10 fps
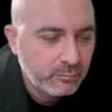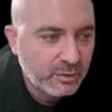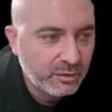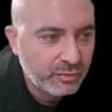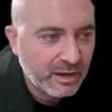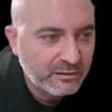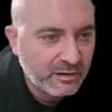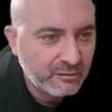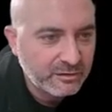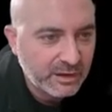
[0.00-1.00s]
But that's
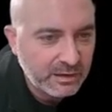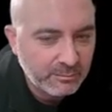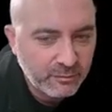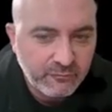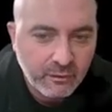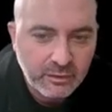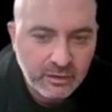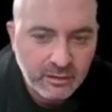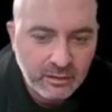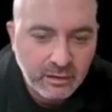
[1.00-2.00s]
how he's kind of
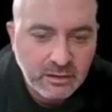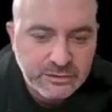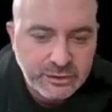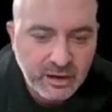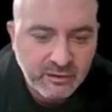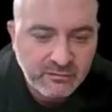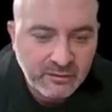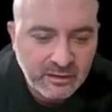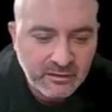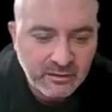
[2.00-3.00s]
provoking
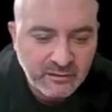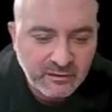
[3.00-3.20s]
Andrasfi into these